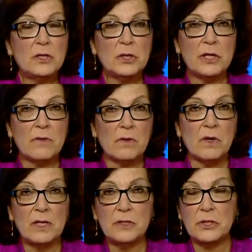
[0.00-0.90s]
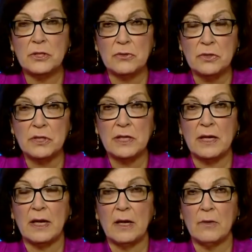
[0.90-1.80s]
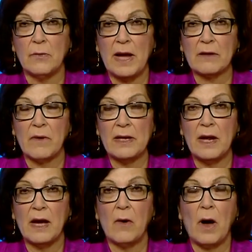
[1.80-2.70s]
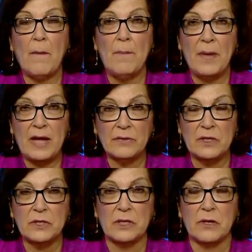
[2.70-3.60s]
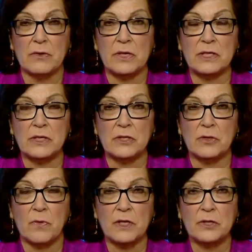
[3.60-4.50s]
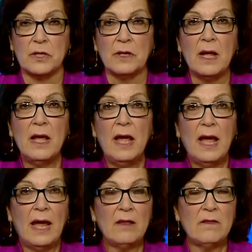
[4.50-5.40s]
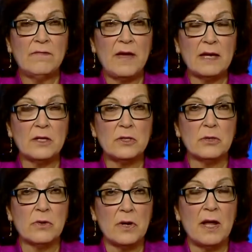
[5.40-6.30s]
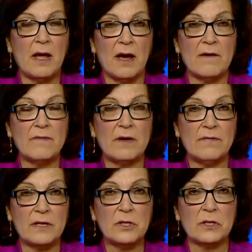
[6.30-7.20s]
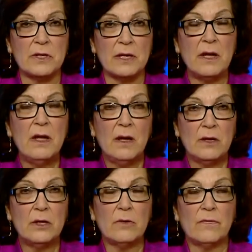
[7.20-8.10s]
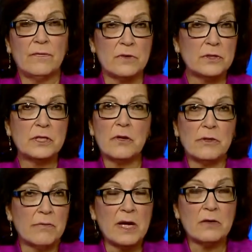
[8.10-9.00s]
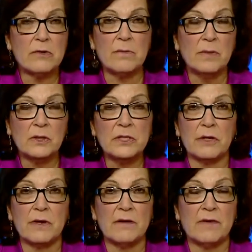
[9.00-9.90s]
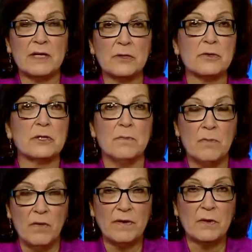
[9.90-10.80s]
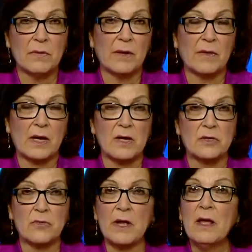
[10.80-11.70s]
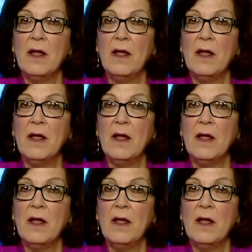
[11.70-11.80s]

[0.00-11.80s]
general uncertainty in Iraq right now about the security situation, and the fact that you're going to have eventually first 300 military advisors moving around the country.